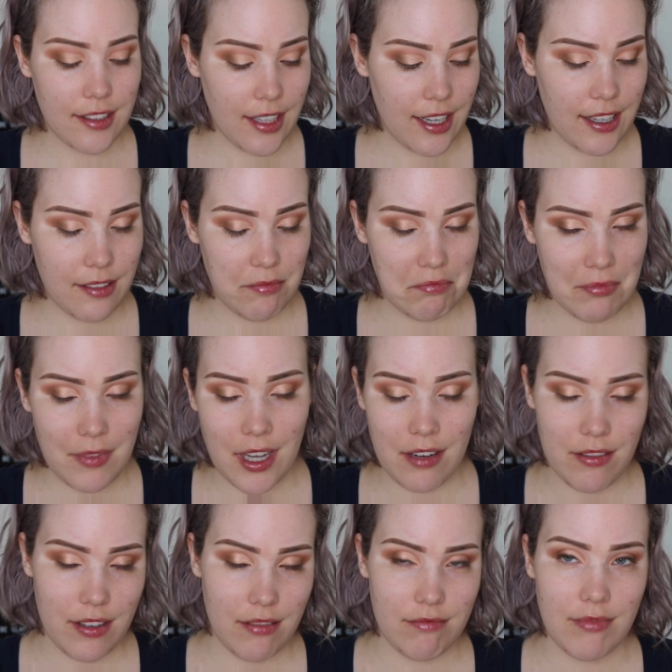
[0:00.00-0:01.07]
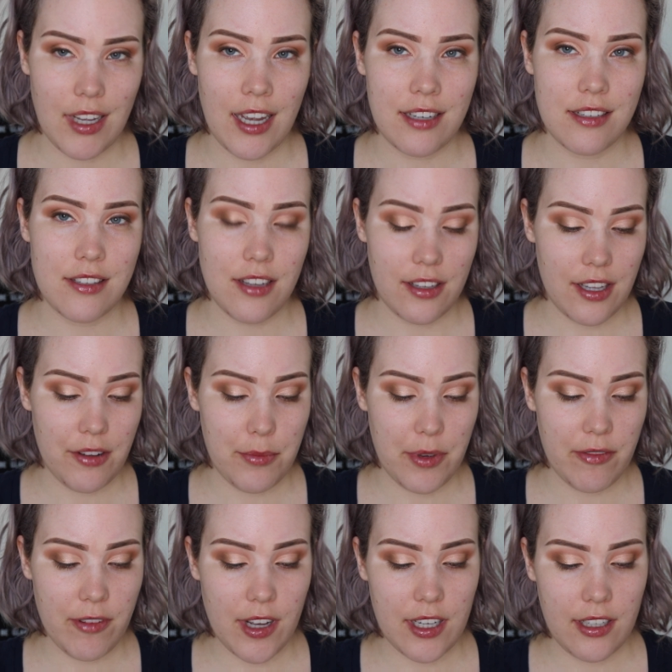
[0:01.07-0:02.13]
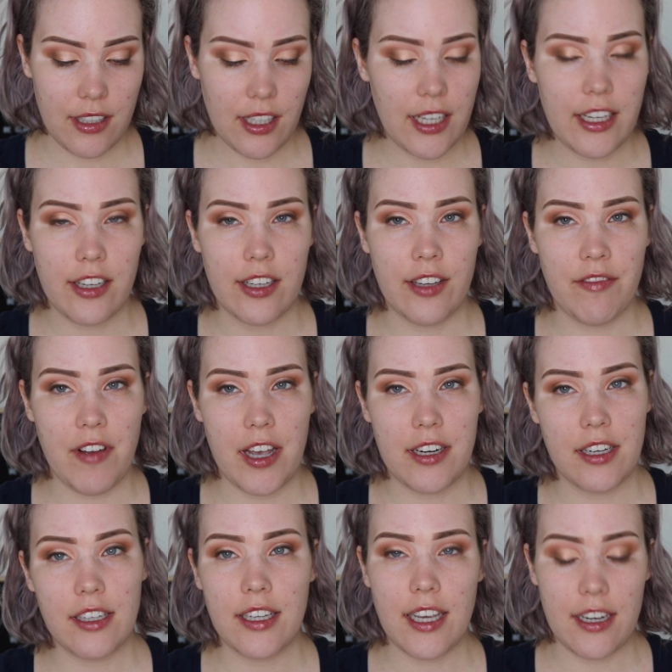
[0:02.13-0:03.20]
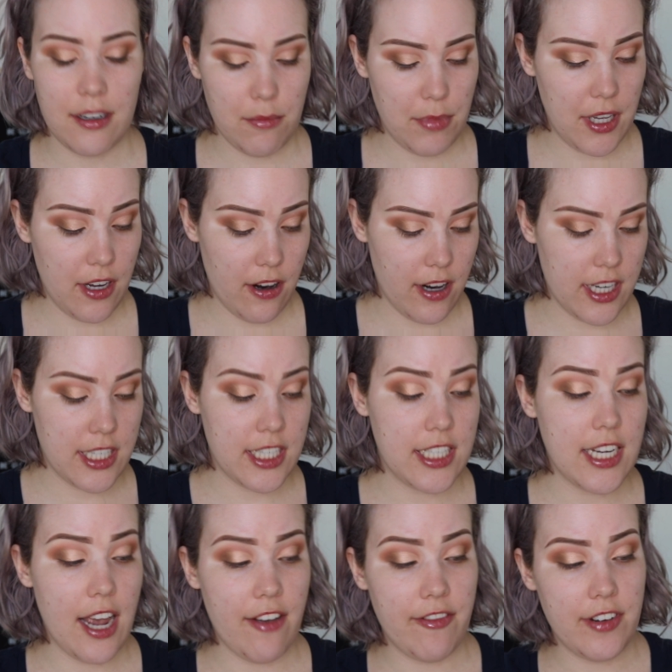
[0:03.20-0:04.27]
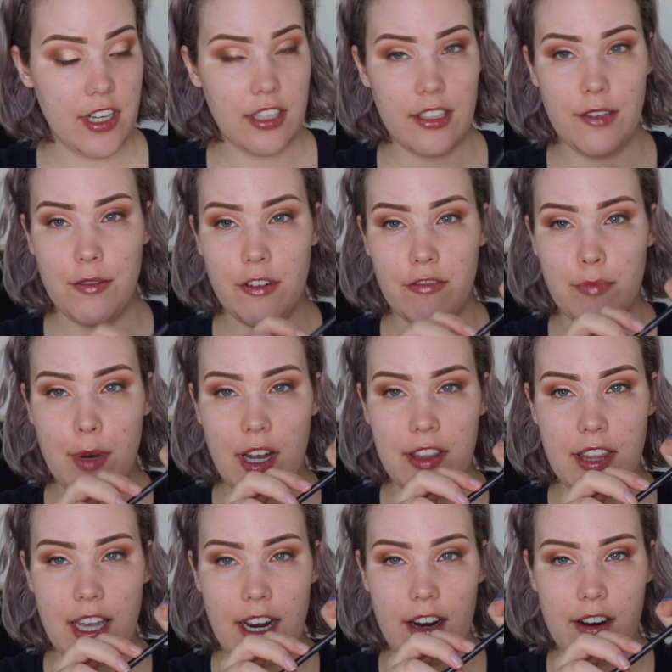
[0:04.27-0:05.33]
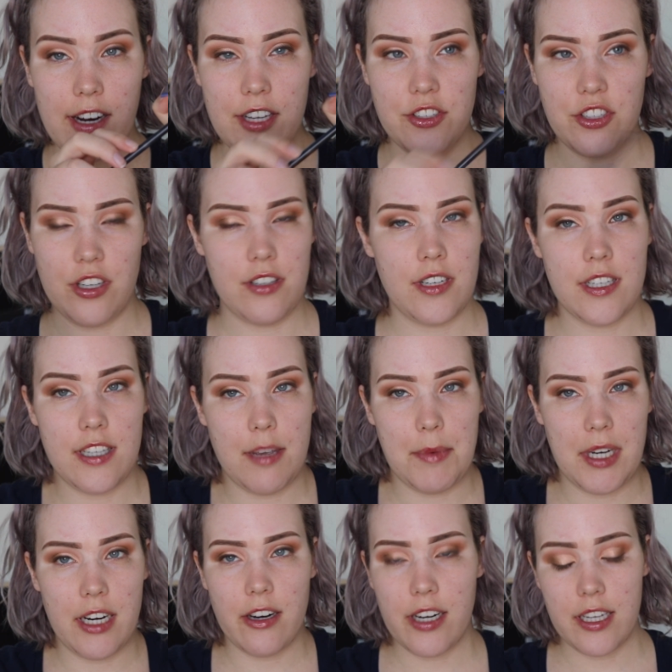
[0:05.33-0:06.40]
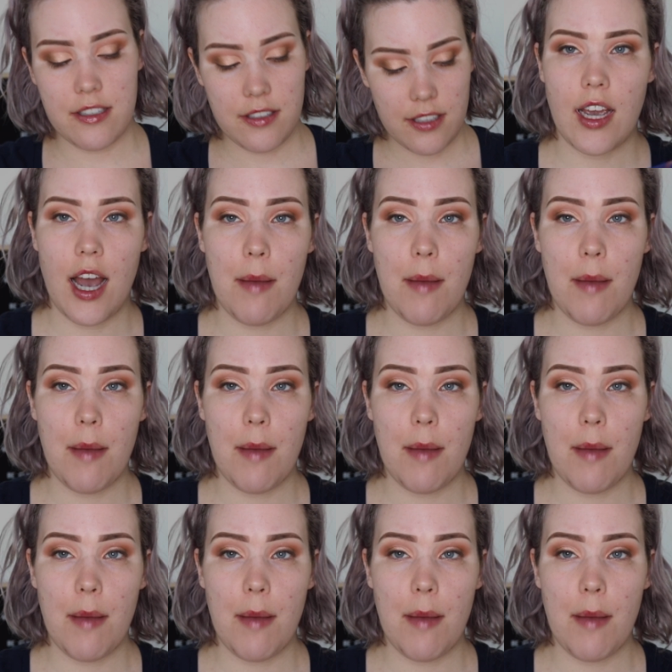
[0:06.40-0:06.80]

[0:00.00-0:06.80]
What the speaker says: Like, I don't know, I just thought that would be fun. Like, if I didn't get it in PR, I definitely would have bought the Aries just because I'm an Aries.